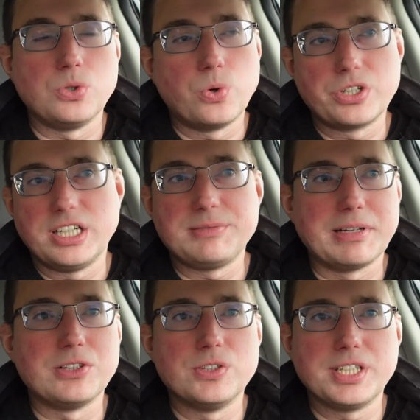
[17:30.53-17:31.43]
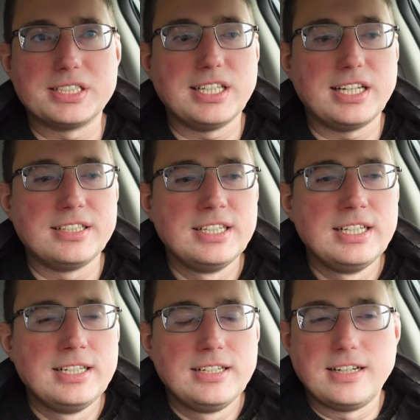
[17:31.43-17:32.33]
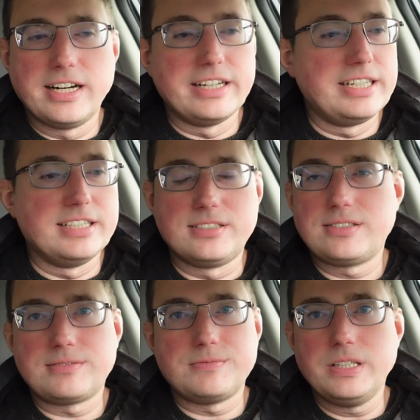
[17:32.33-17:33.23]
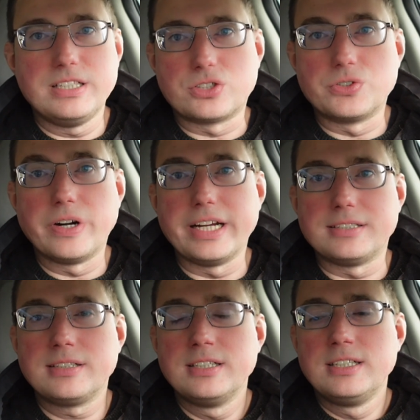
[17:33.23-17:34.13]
to organize my clothes like that, it's great.